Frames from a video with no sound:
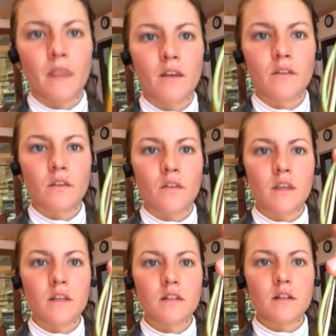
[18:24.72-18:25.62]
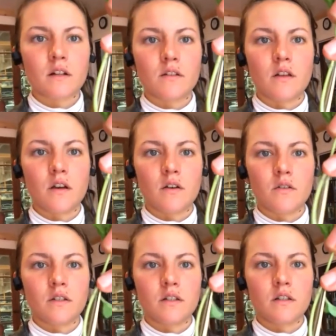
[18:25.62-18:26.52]
So these little
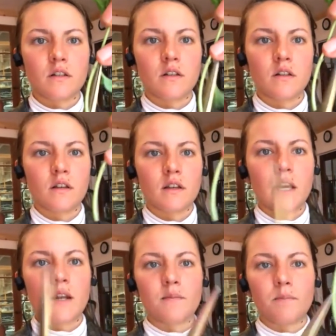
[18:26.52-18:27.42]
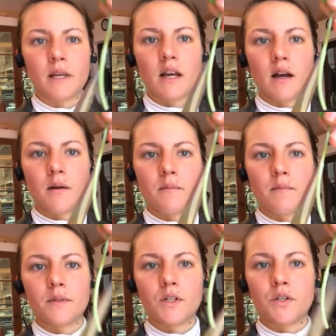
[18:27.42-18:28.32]
nodes can
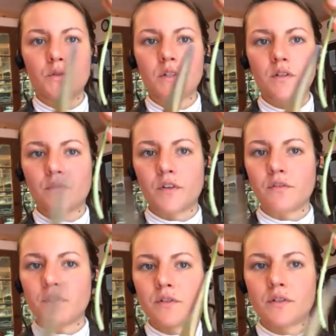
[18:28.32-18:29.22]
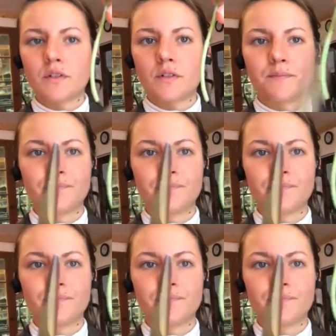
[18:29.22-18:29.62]
become shoots for roots,